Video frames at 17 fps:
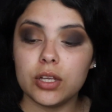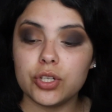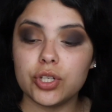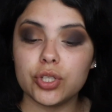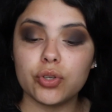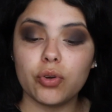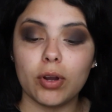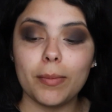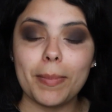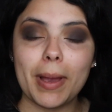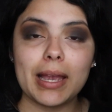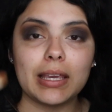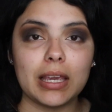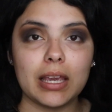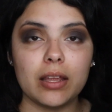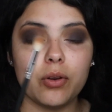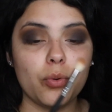just going
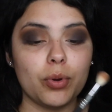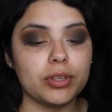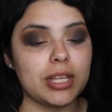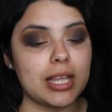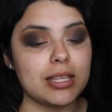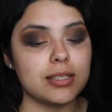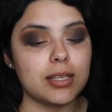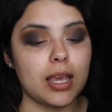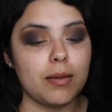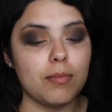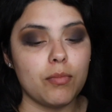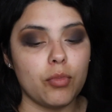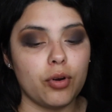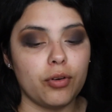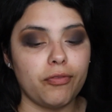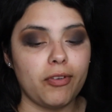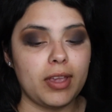back in with that same
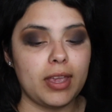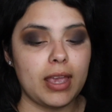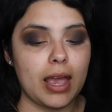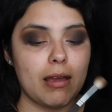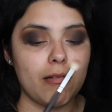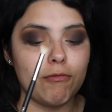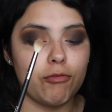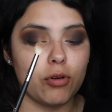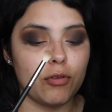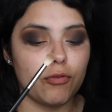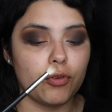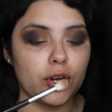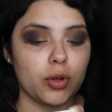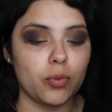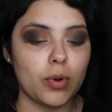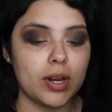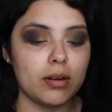Morphe
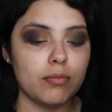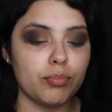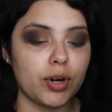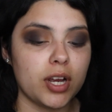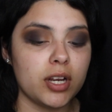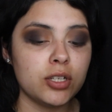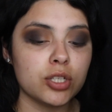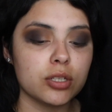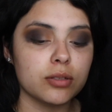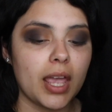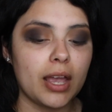M441 brush